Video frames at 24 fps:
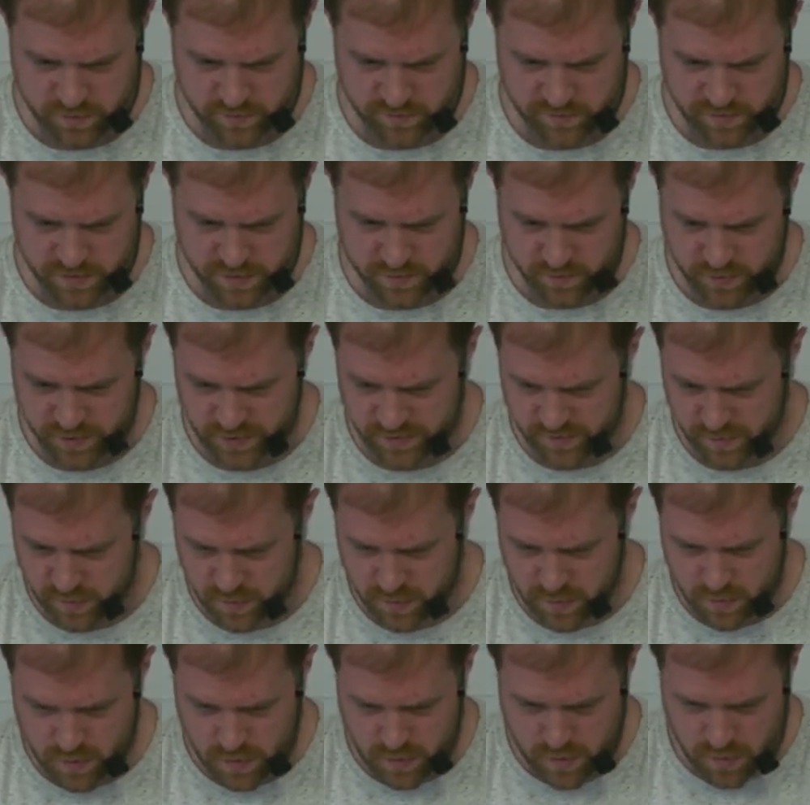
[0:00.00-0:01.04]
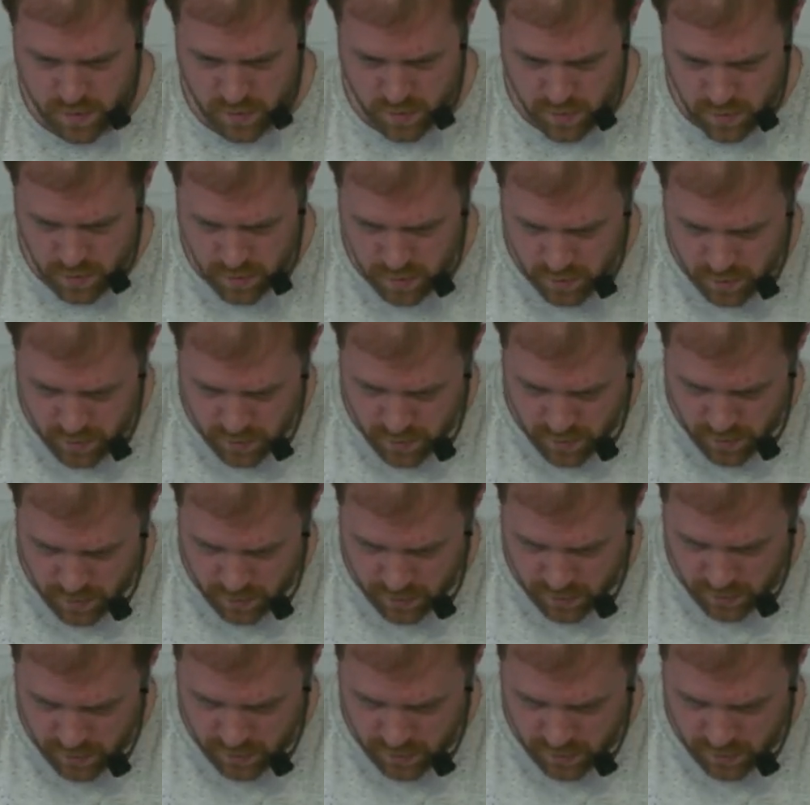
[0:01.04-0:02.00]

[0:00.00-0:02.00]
for some reason. Can